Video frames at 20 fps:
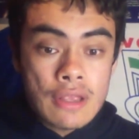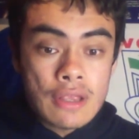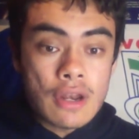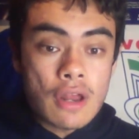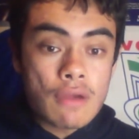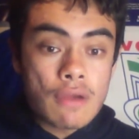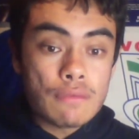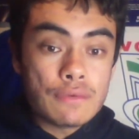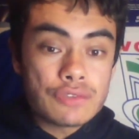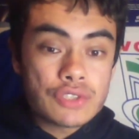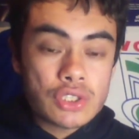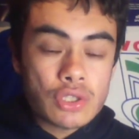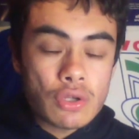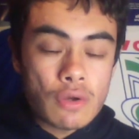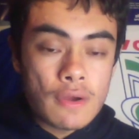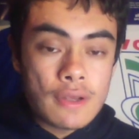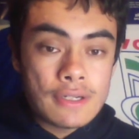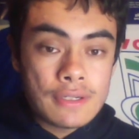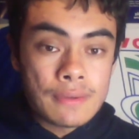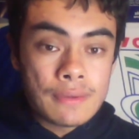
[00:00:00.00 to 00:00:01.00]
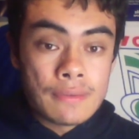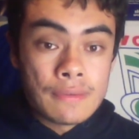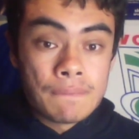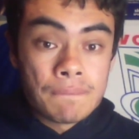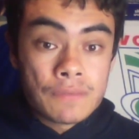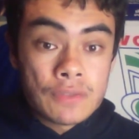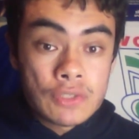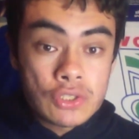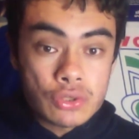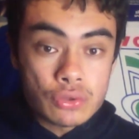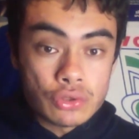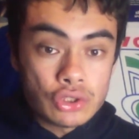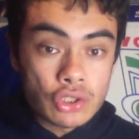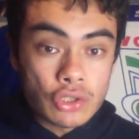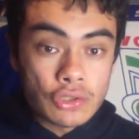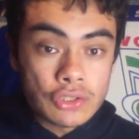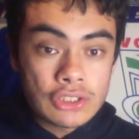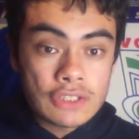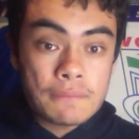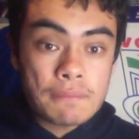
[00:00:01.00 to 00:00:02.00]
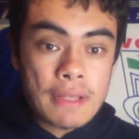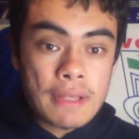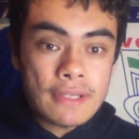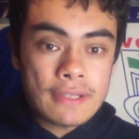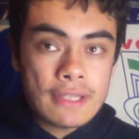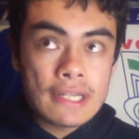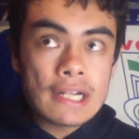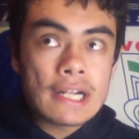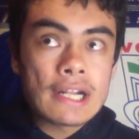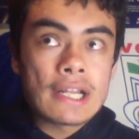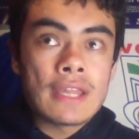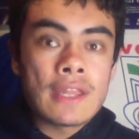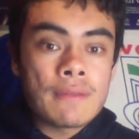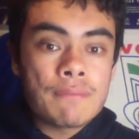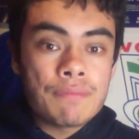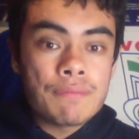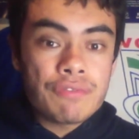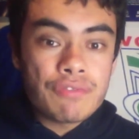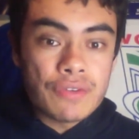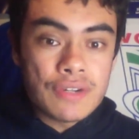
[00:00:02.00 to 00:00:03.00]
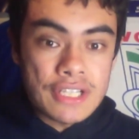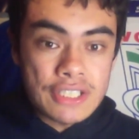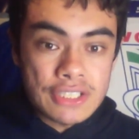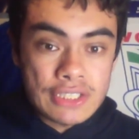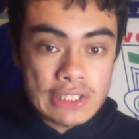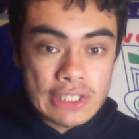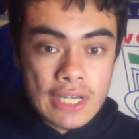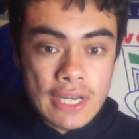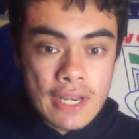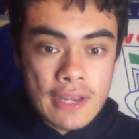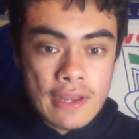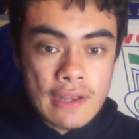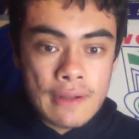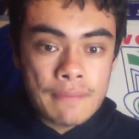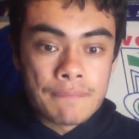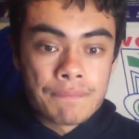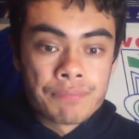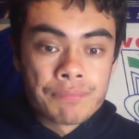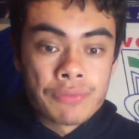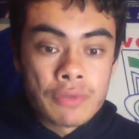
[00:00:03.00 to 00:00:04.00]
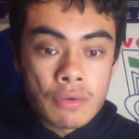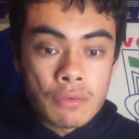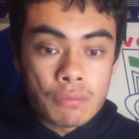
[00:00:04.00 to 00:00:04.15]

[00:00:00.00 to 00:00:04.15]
You know, we've signed Sean Johnson back to the club for next year.